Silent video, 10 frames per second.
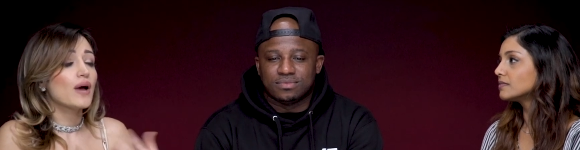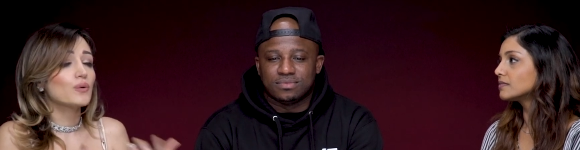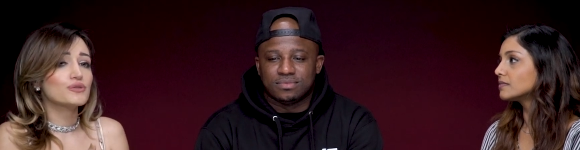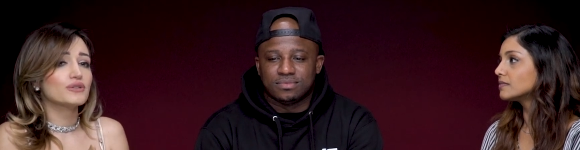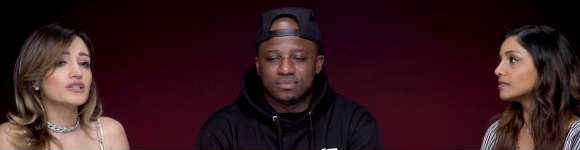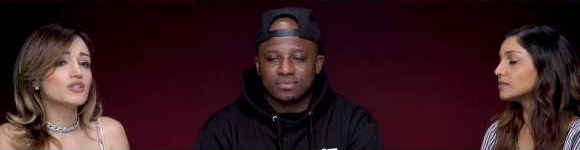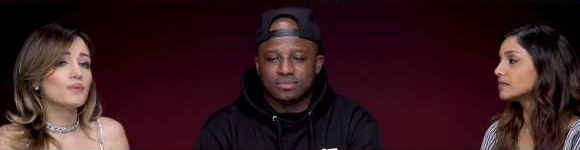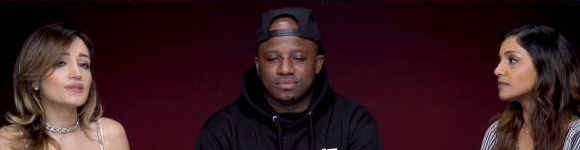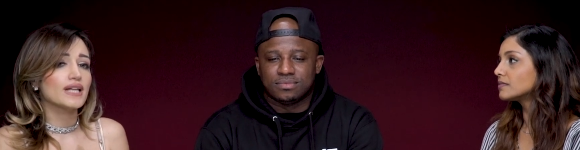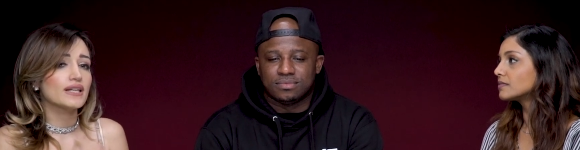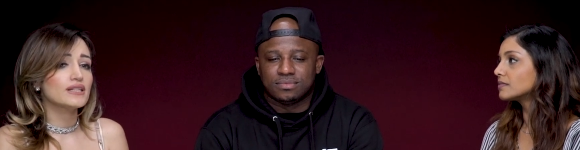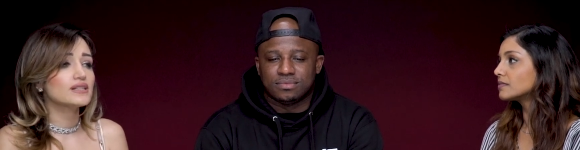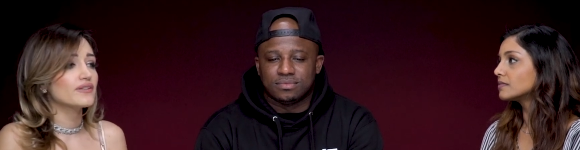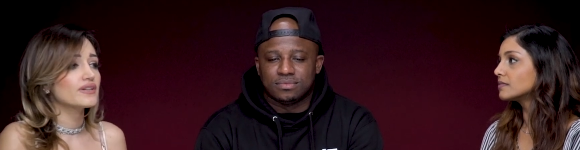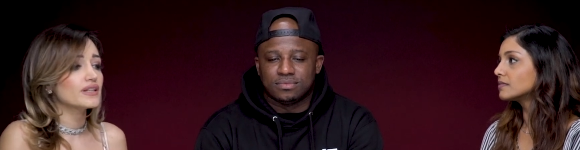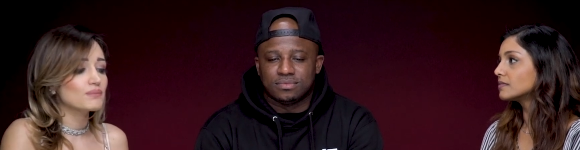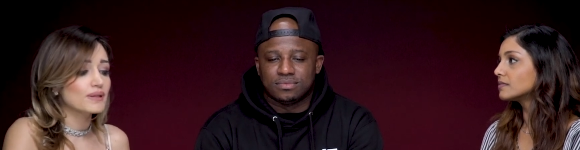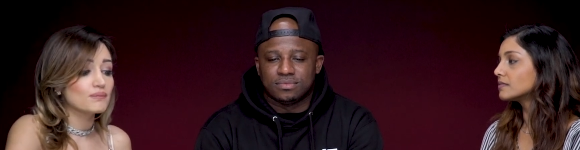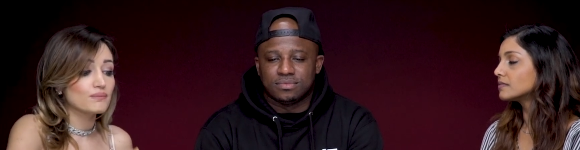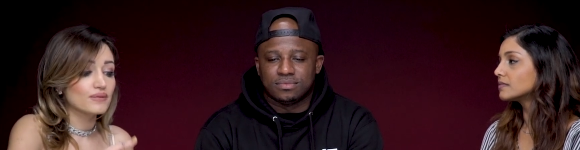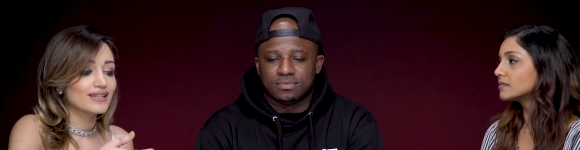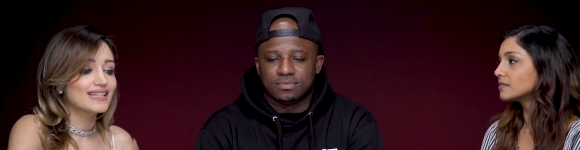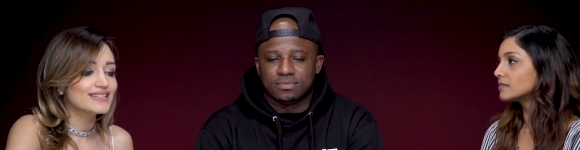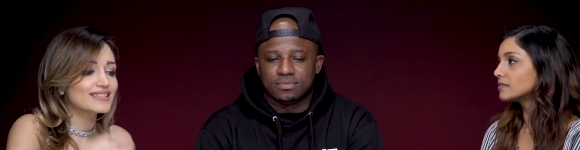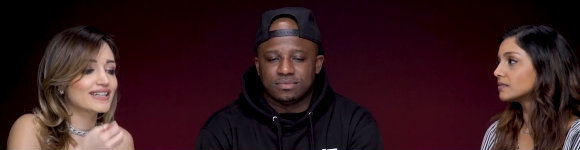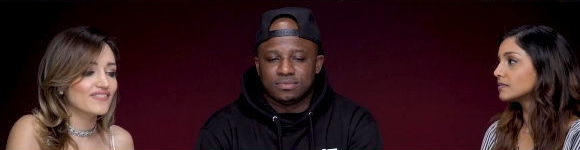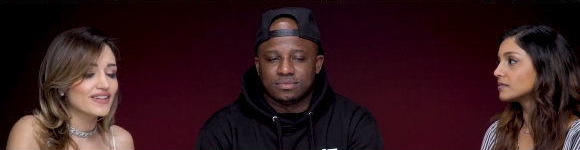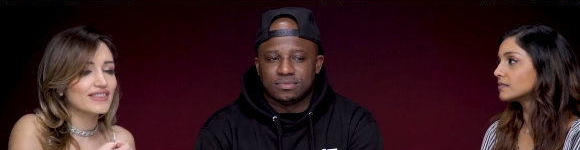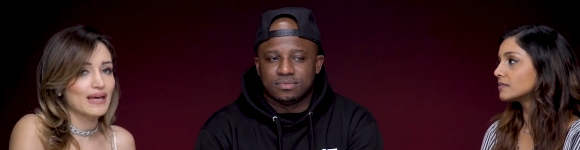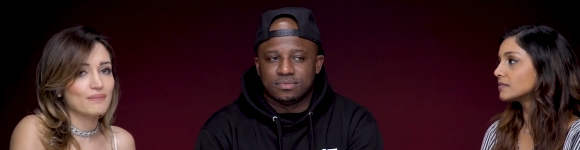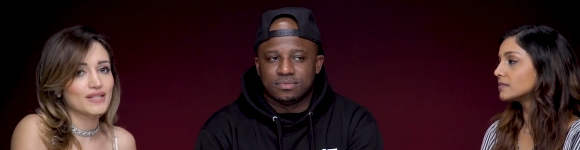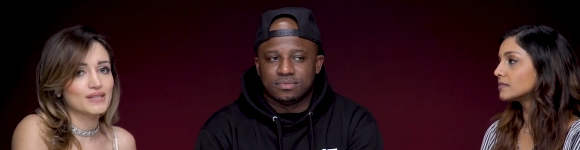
Speaker 1: And what's really dope is that he's giving them the he's giving them